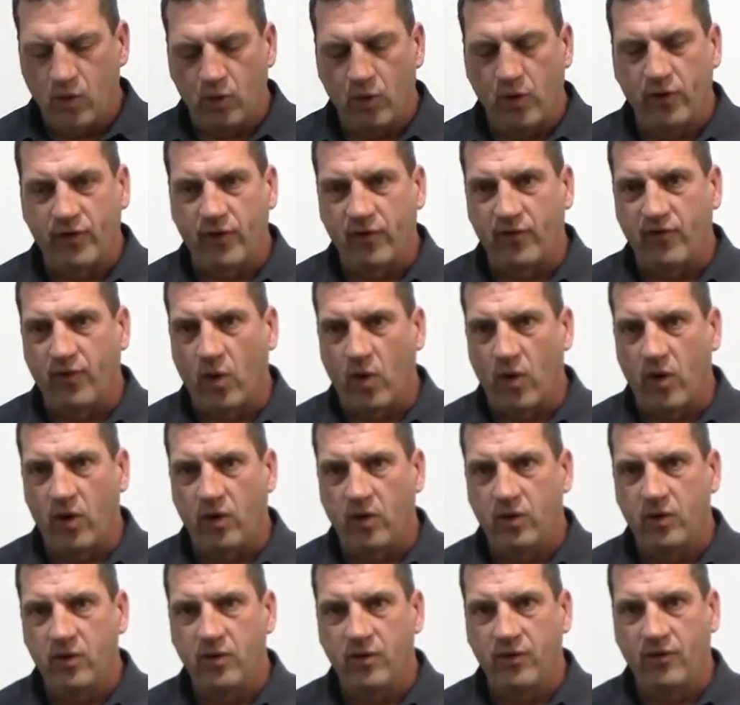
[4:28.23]
roofing
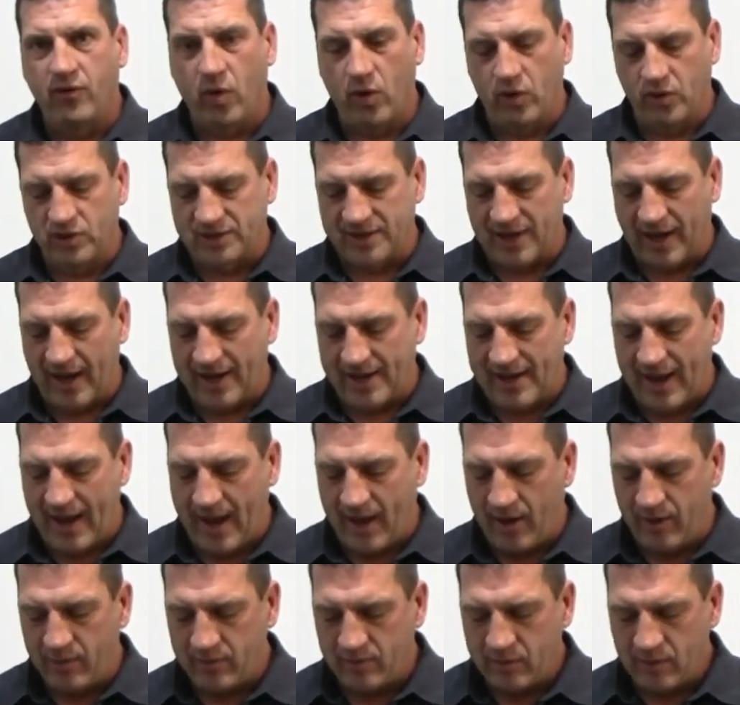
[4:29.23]
foil, foil side
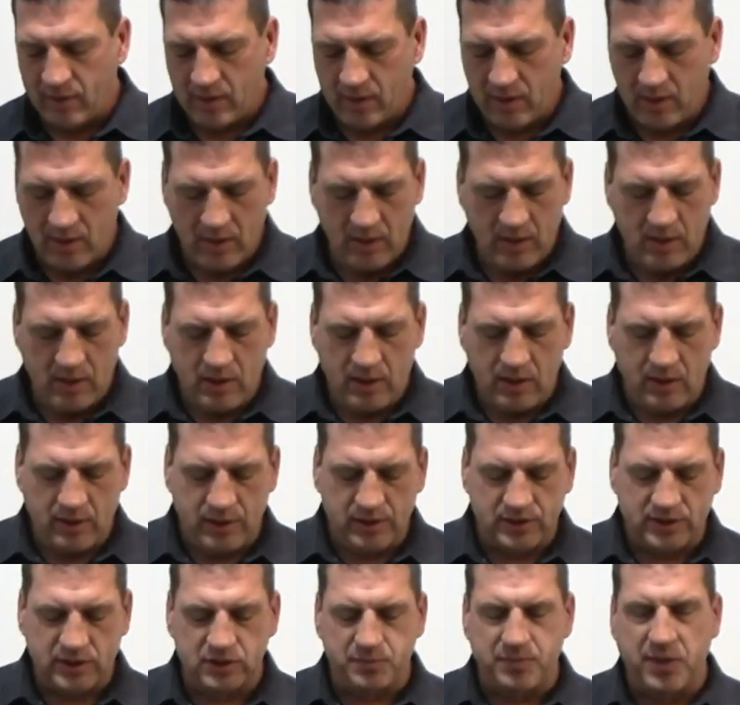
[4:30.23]
down.
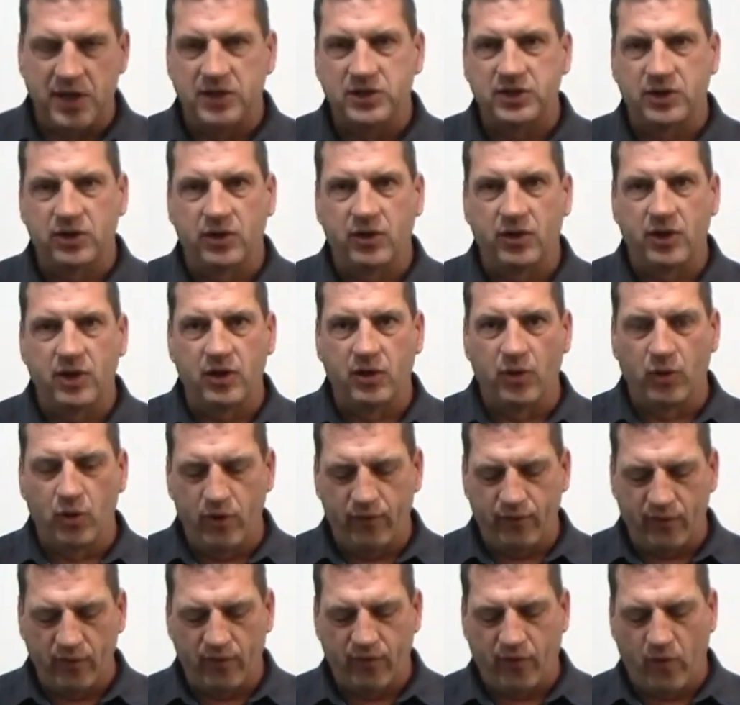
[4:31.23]
This is basically the
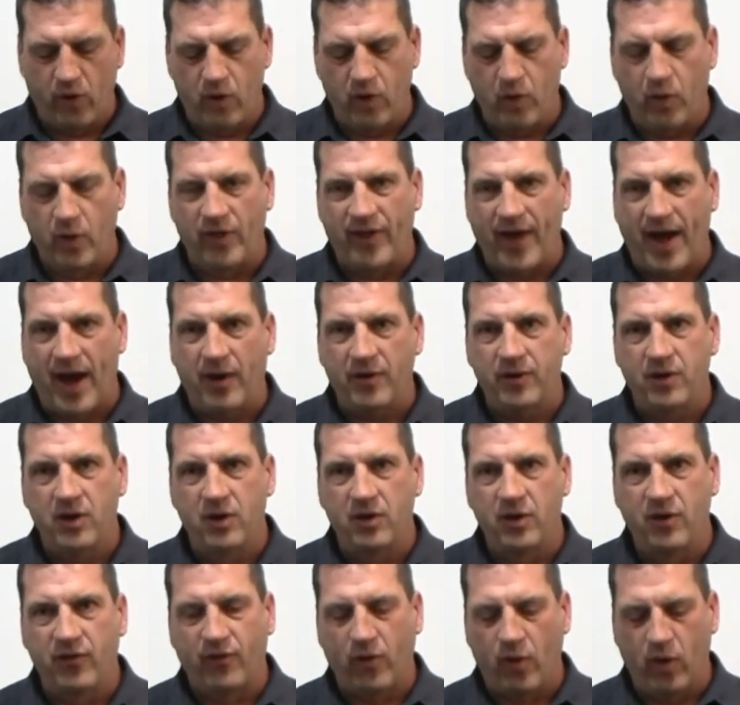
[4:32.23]
roofing foil
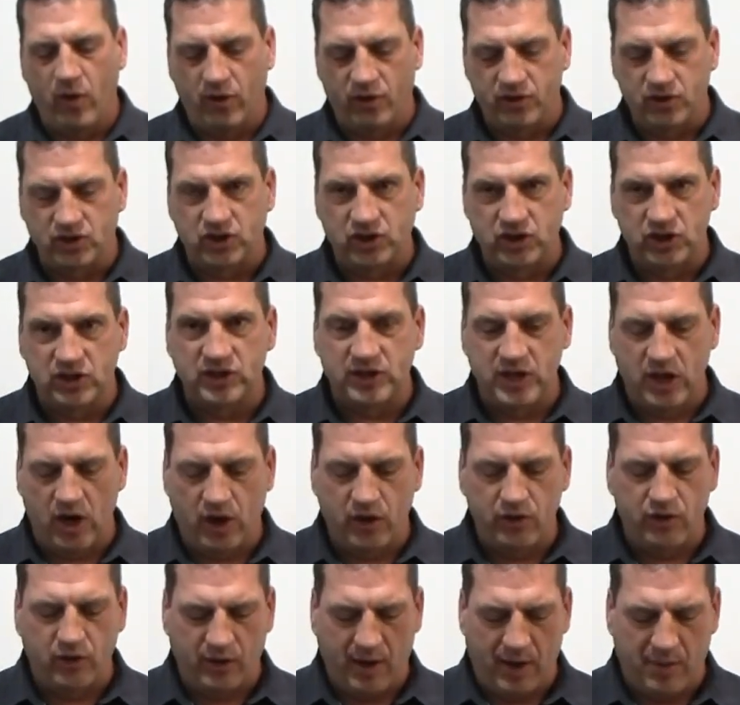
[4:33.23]
without the foil. It's just the
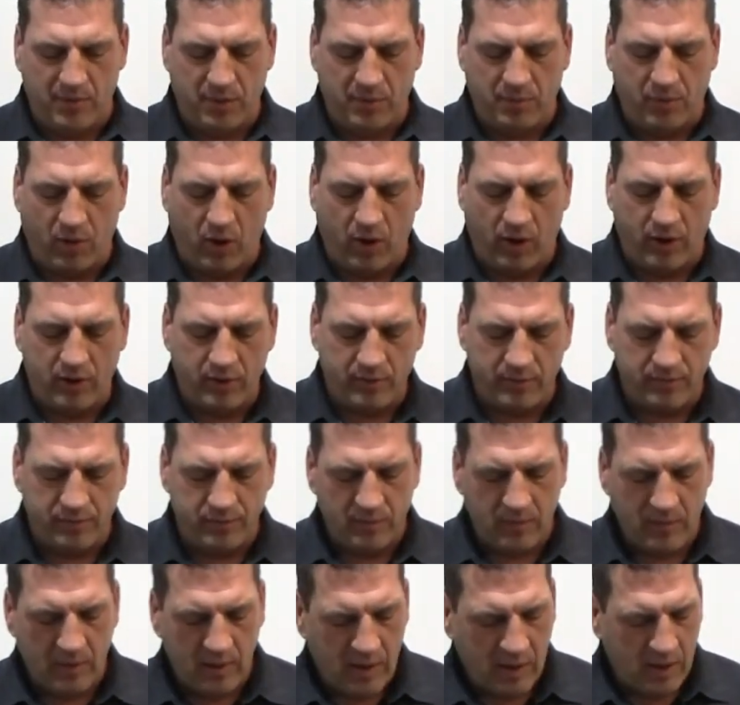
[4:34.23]
underlayment part.
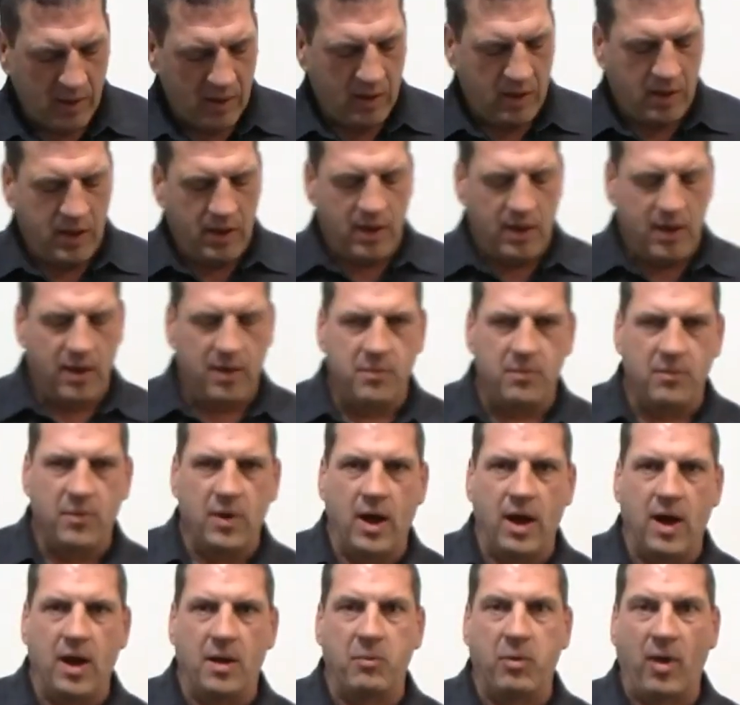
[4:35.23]

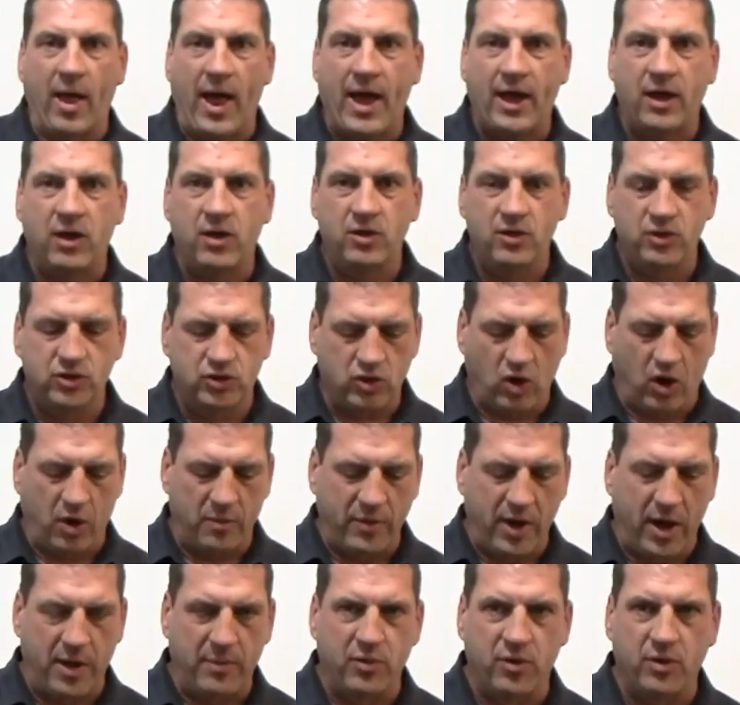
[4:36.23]
Black tar
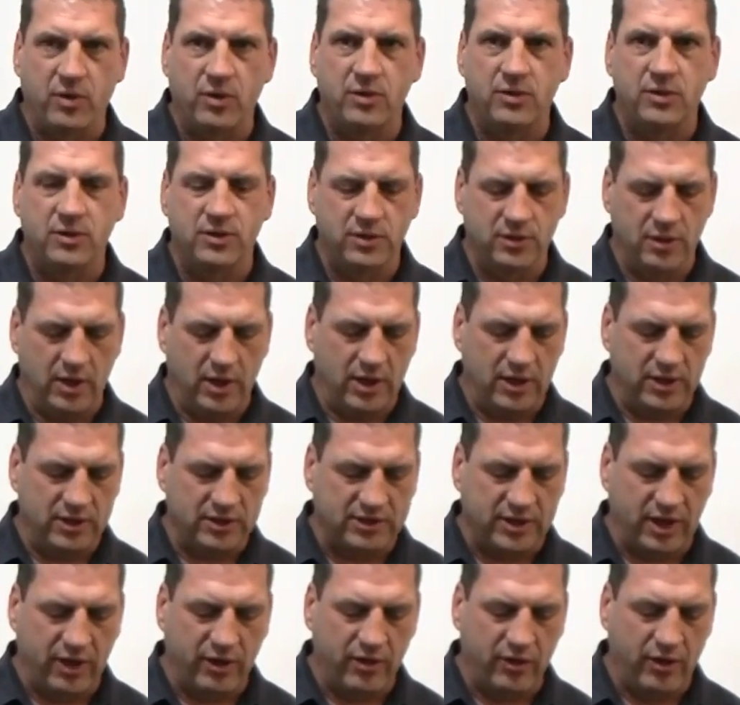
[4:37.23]
paper,
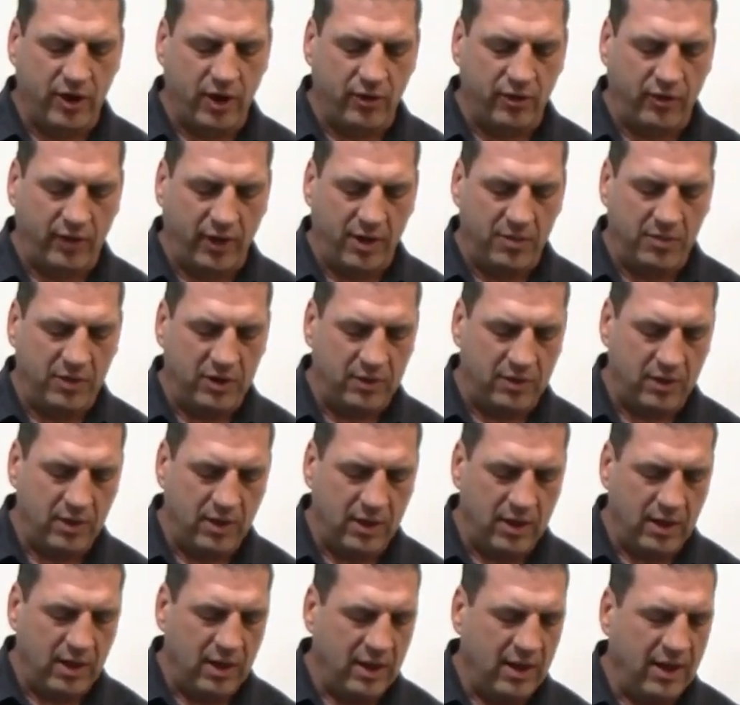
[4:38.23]
standard underlayment,
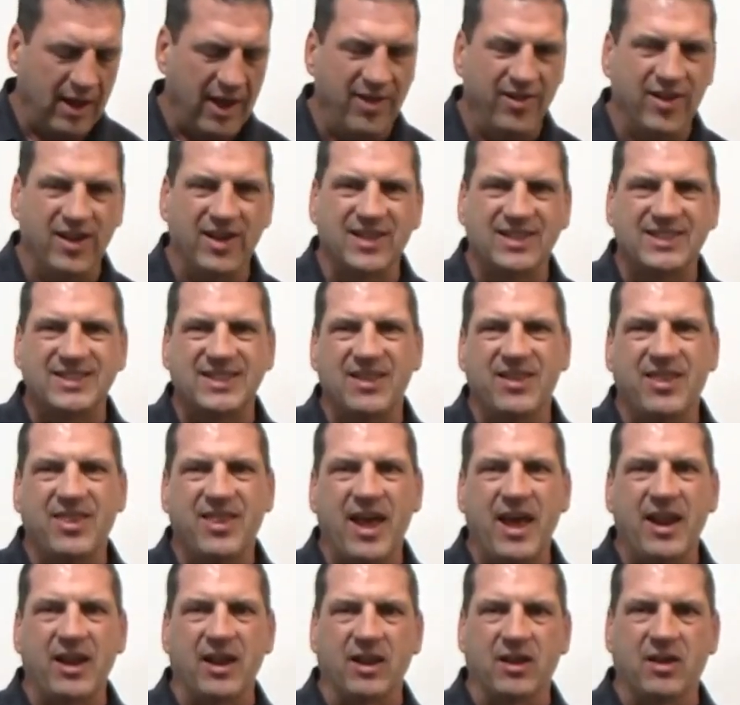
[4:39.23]
and then a
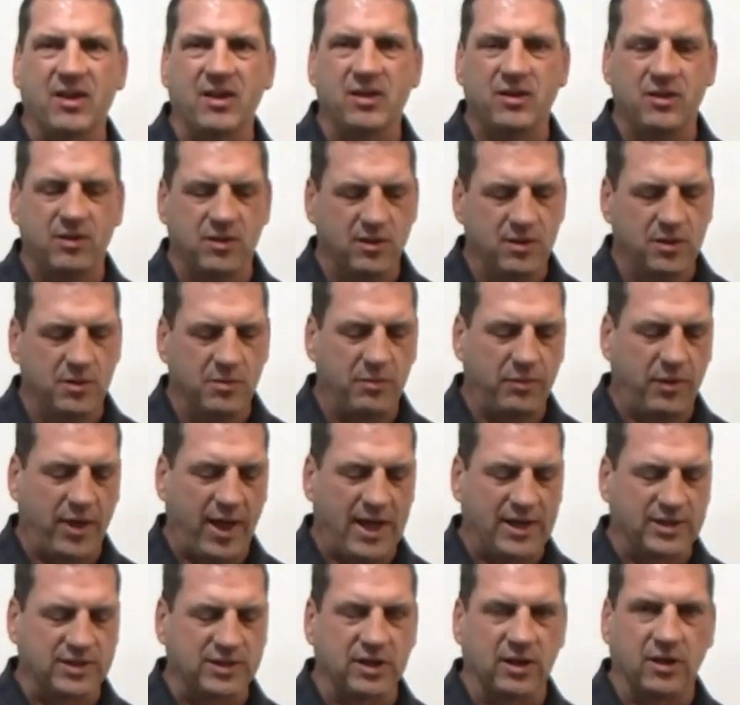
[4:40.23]
synthetic
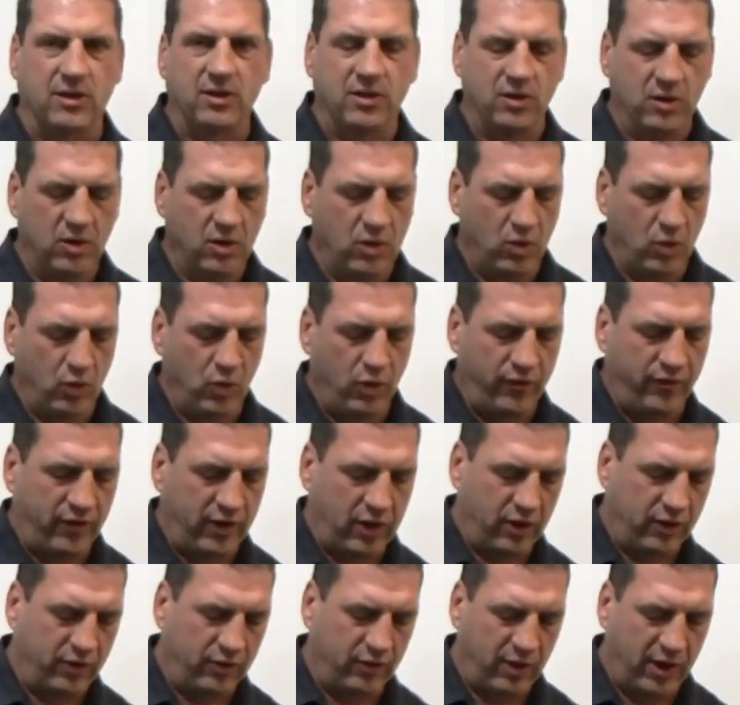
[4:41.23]
plastic roofing
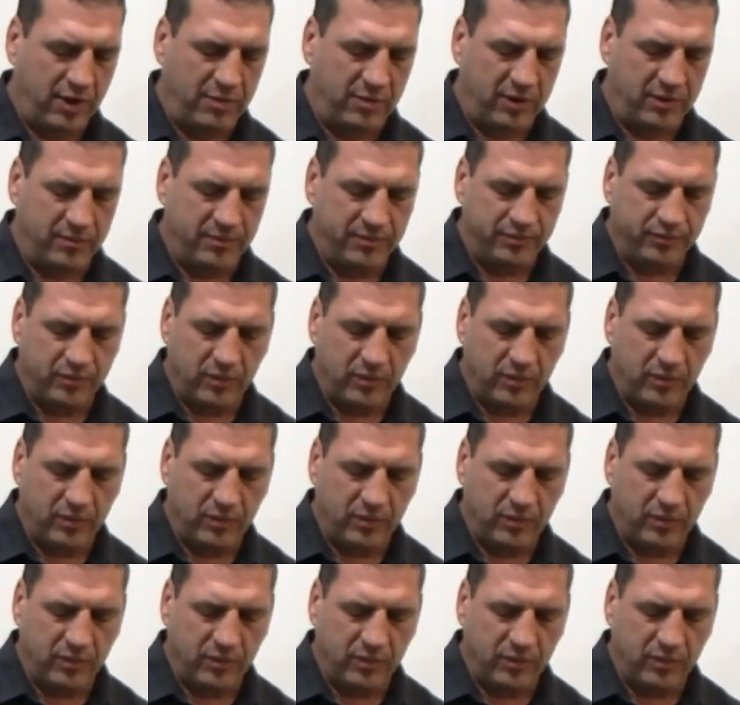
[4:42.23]
underlayment.